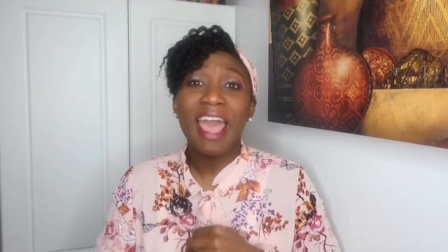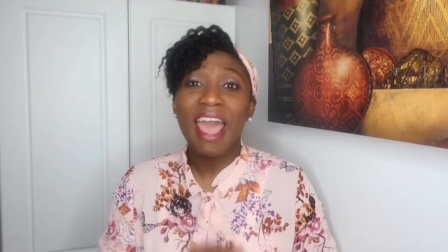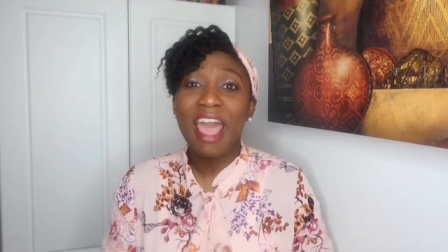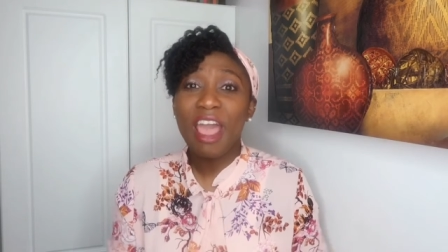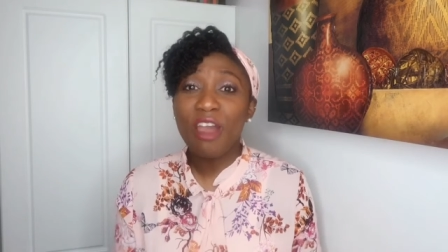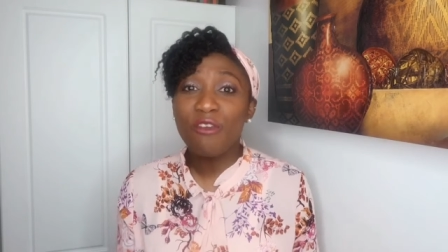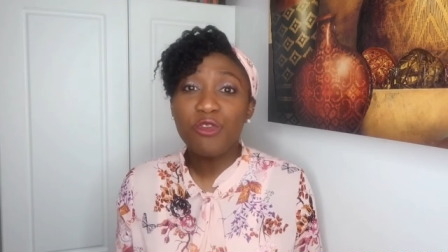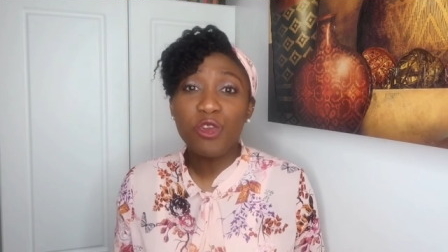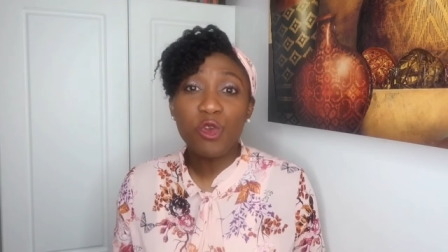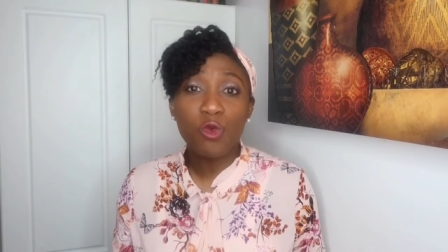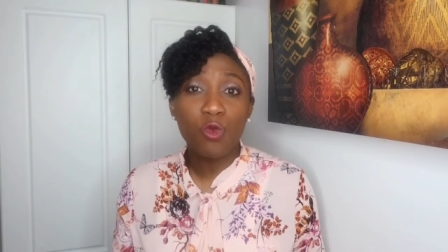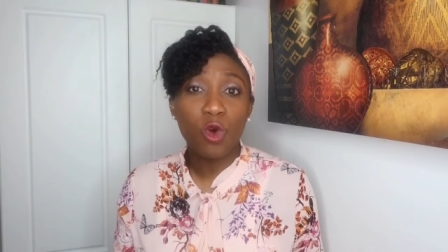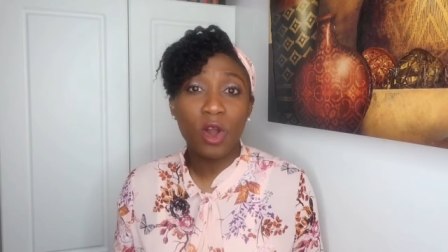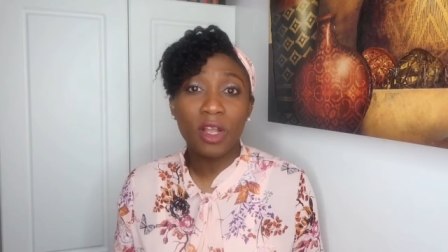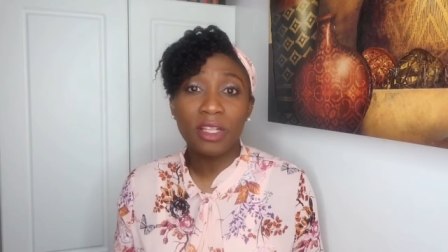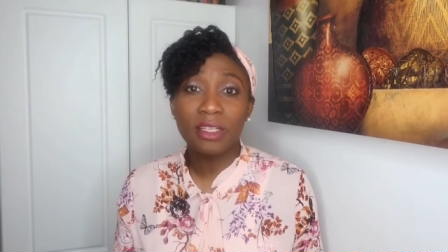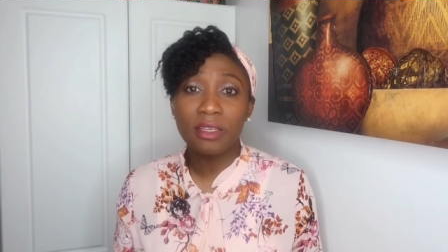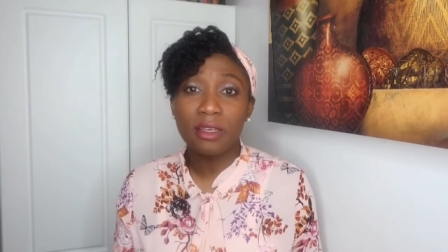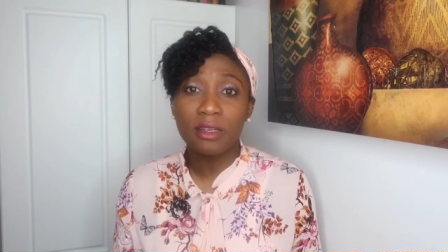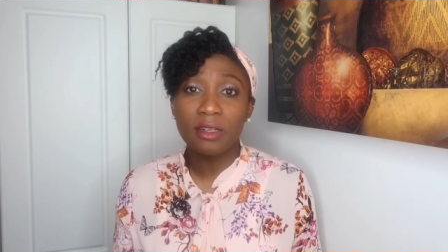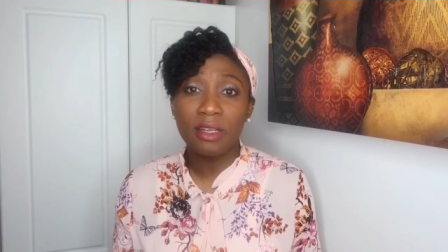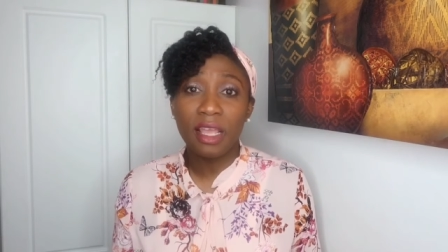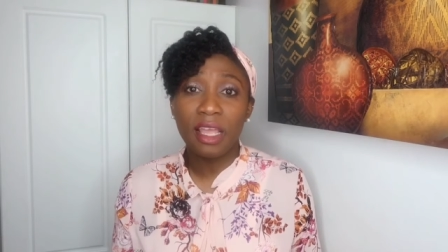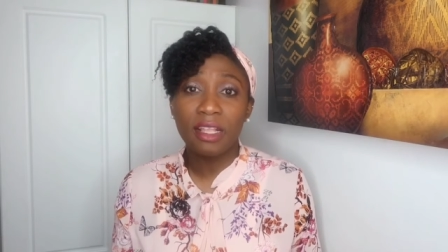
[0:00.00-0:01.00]

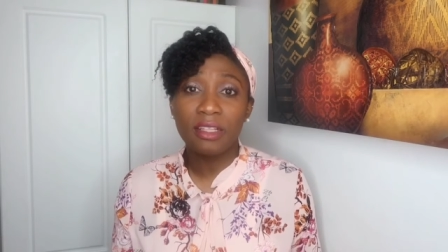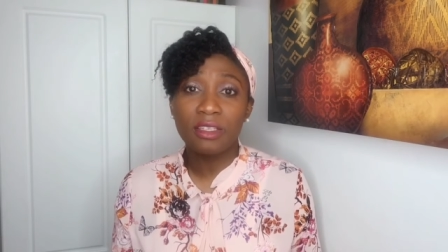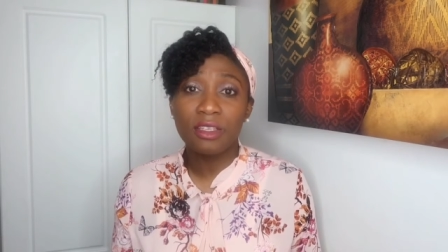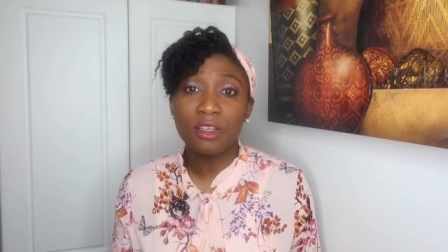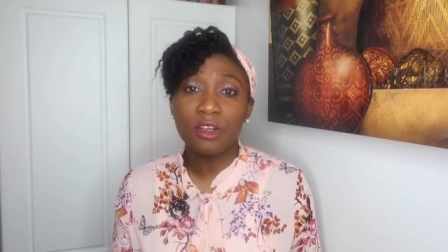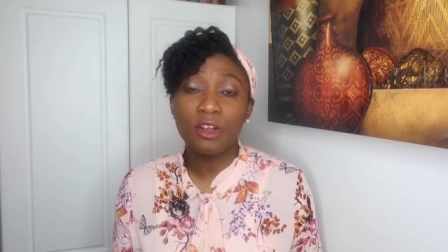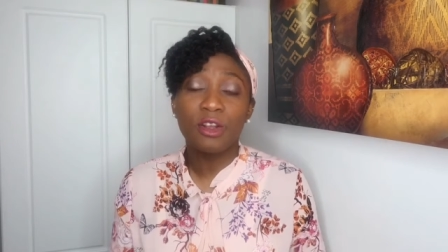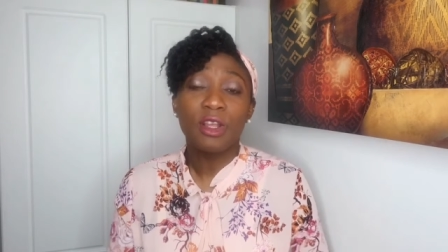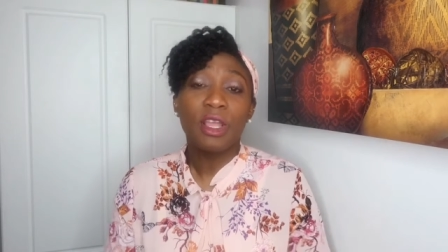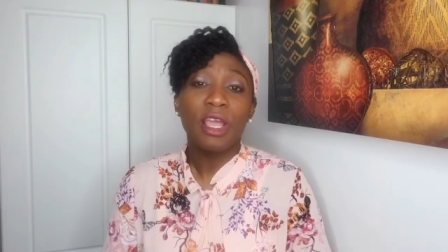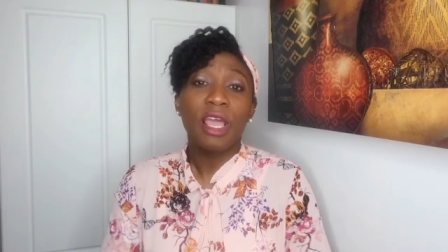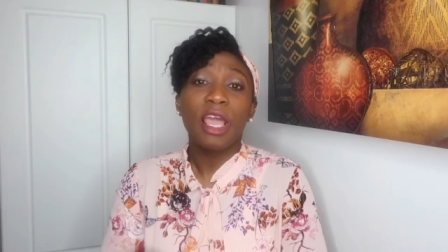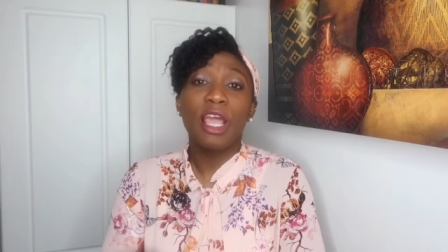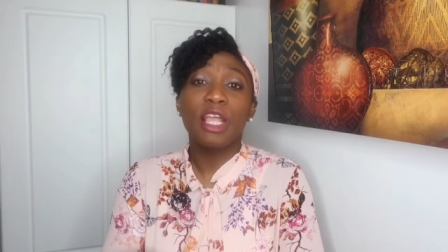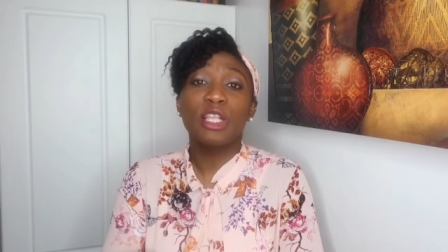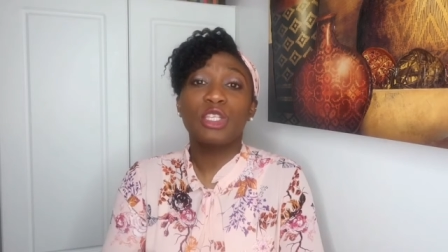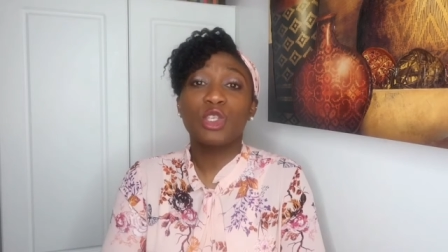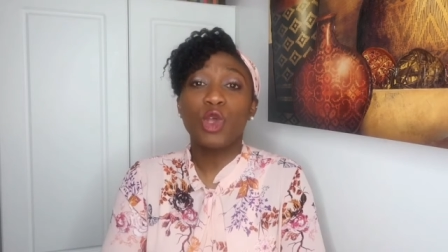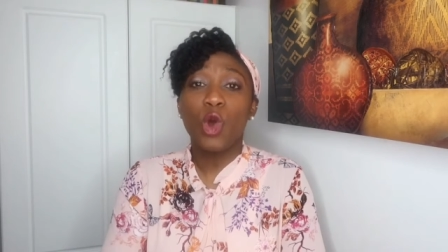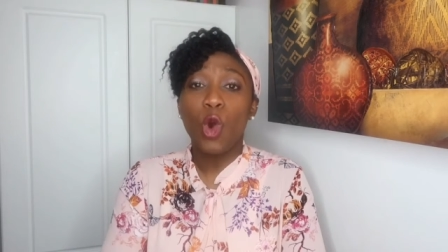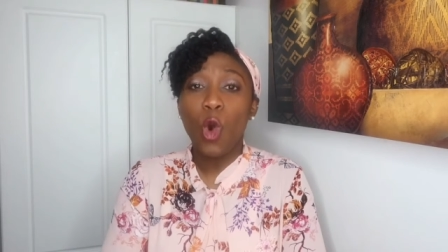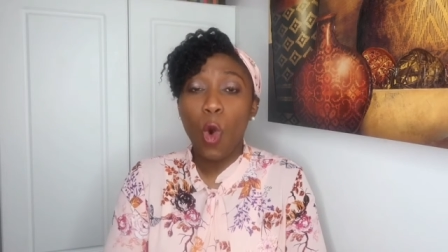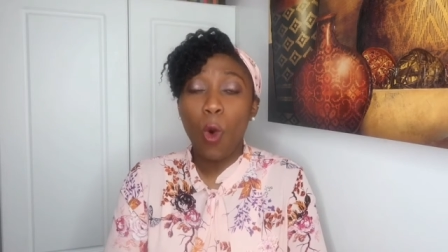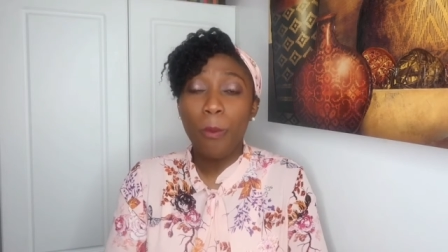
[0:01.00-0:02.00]
Everyone can enter.
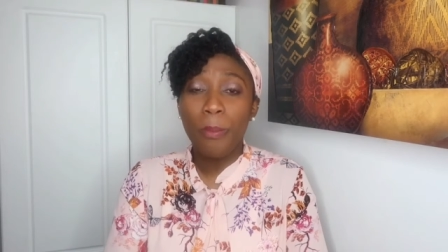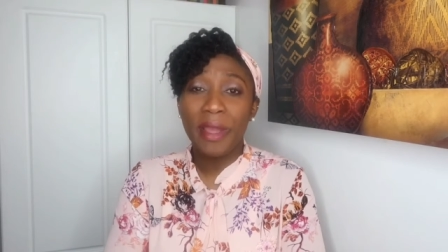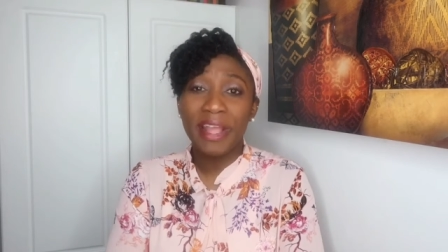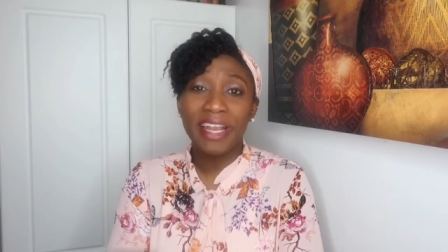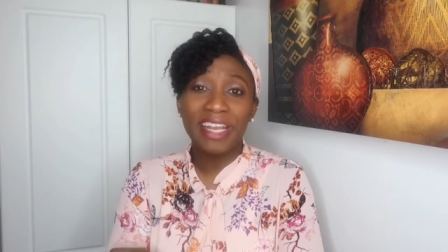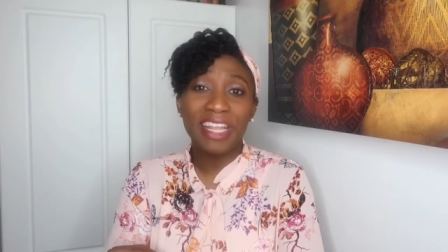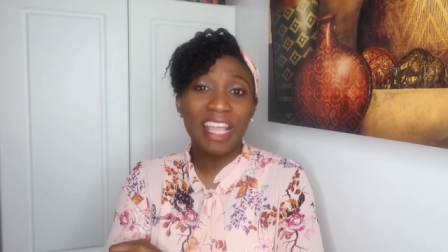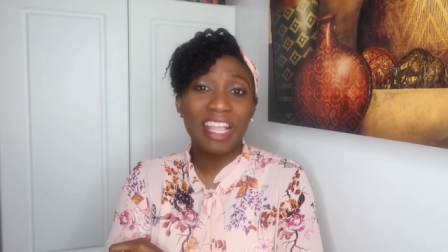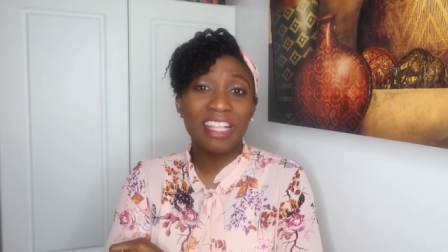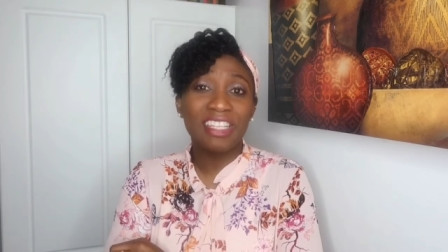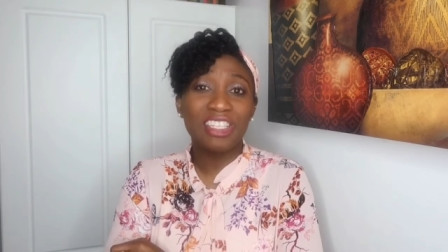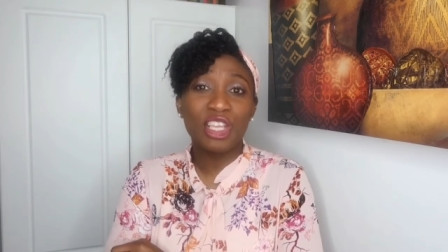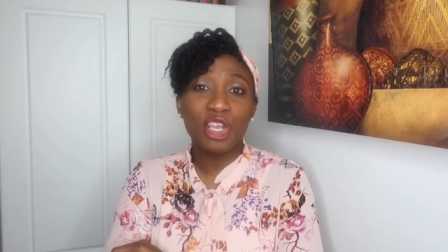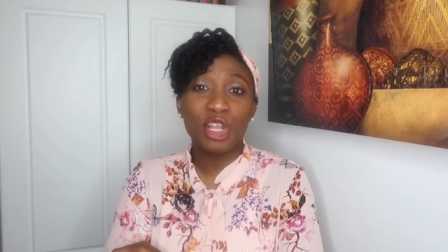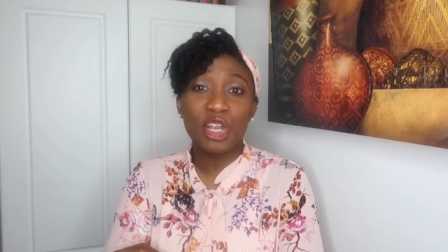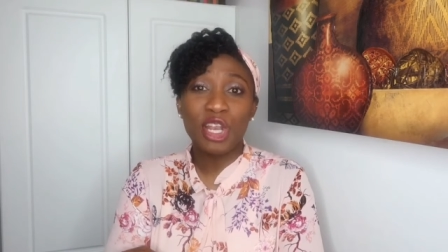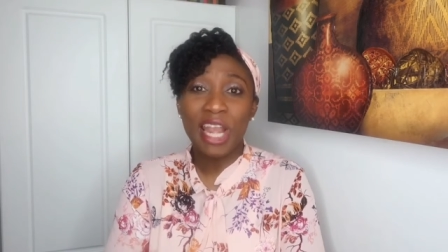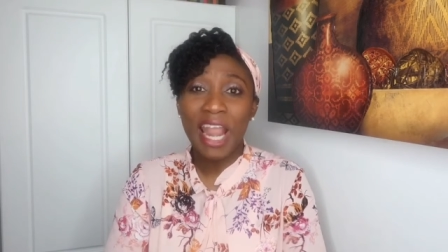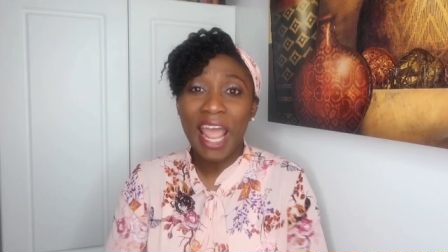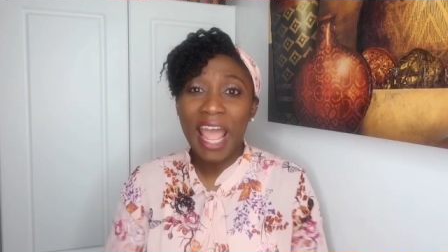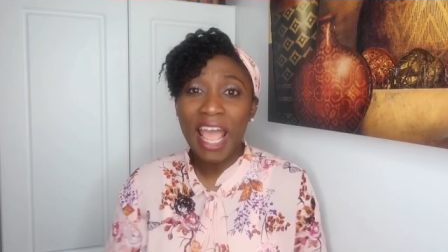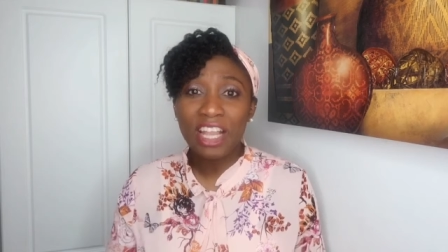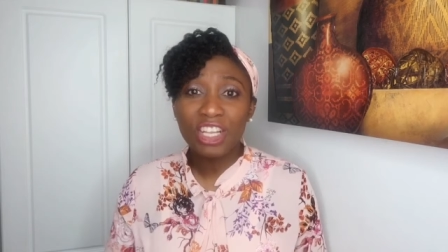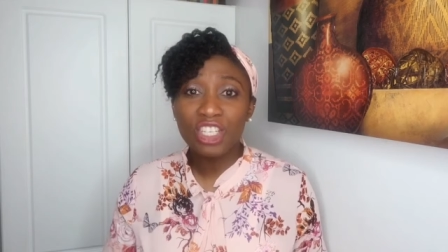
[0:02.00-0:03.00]
It's open
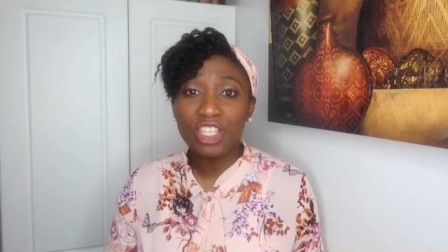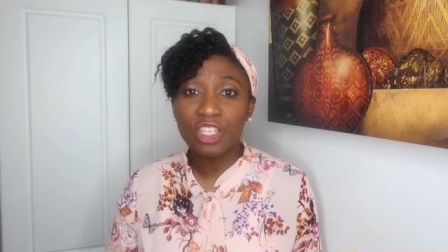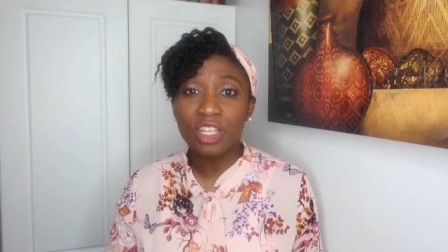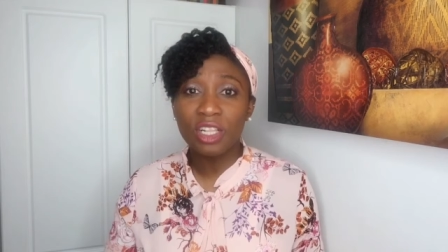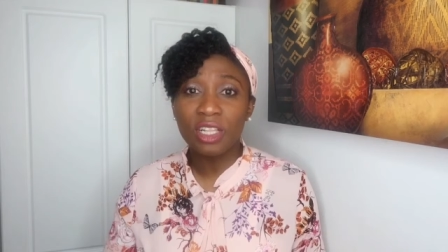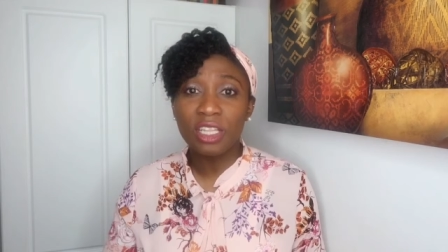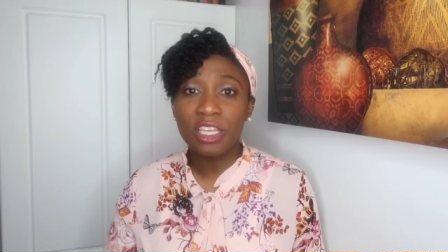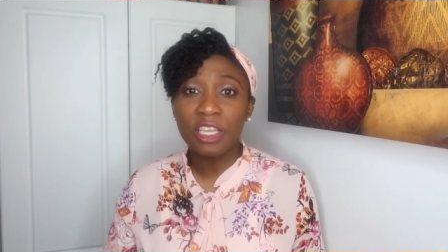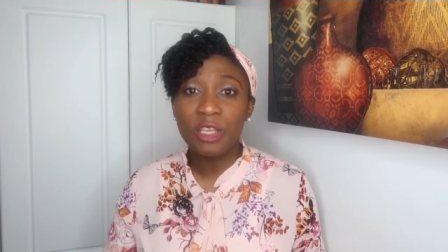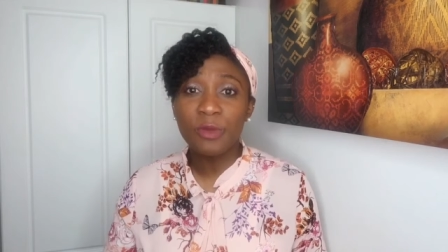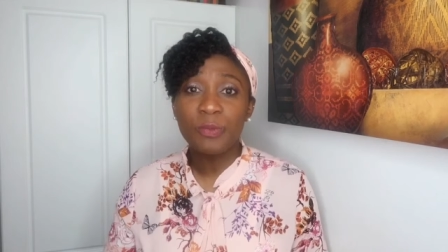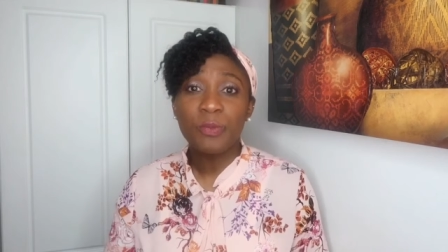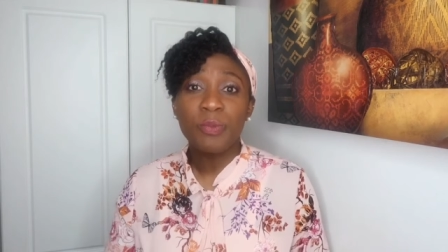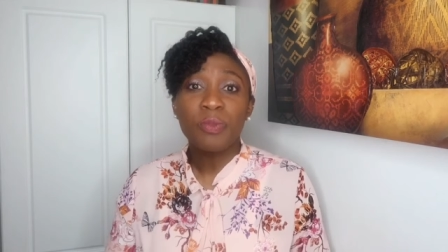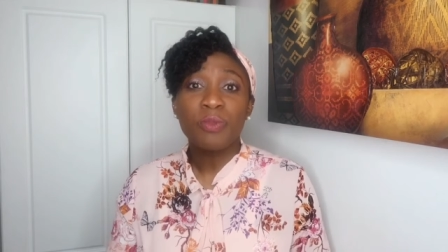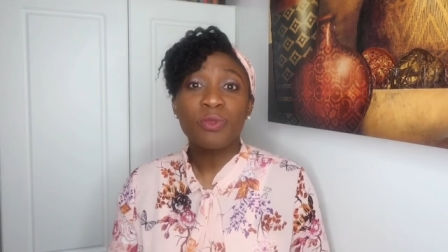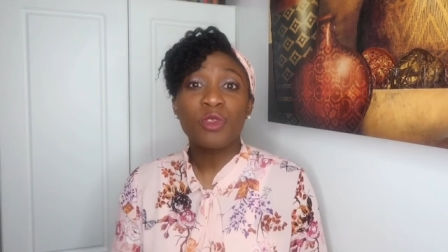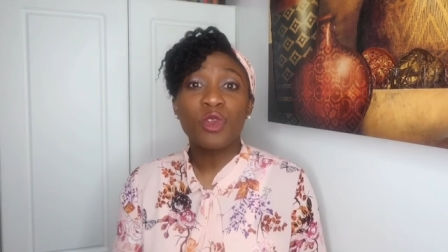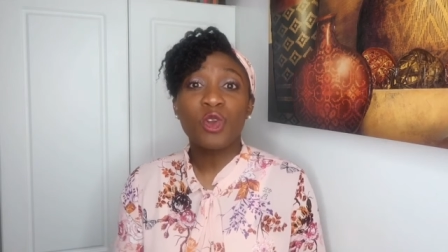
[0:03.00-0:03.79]
internationally.